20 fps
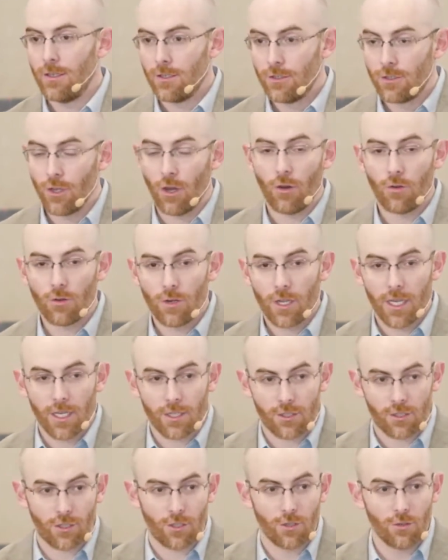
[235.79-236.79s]
Don't
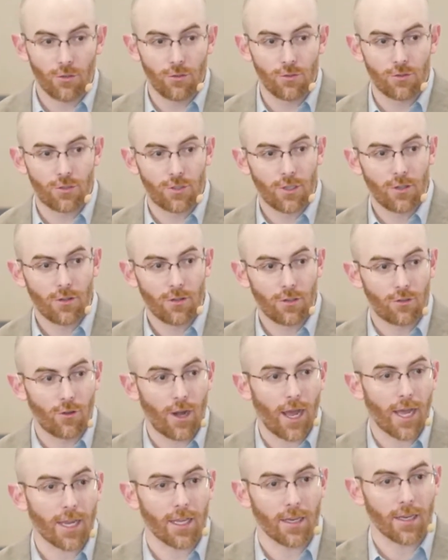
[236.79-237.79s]
excuse the
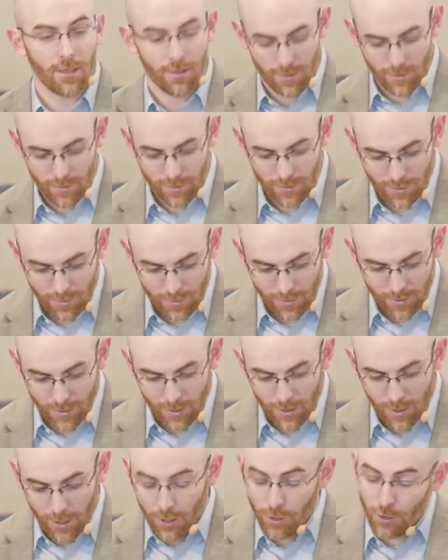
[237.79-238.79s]
dragon.
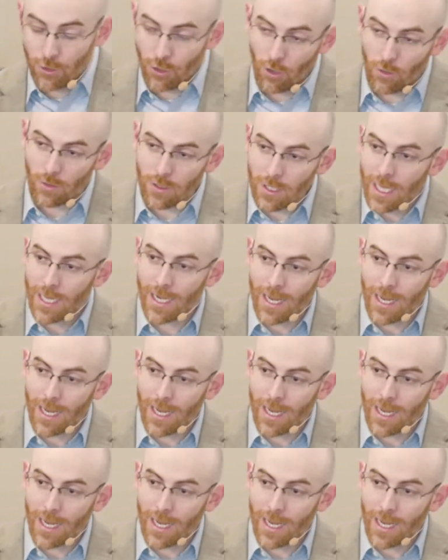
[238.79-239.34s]
Don't let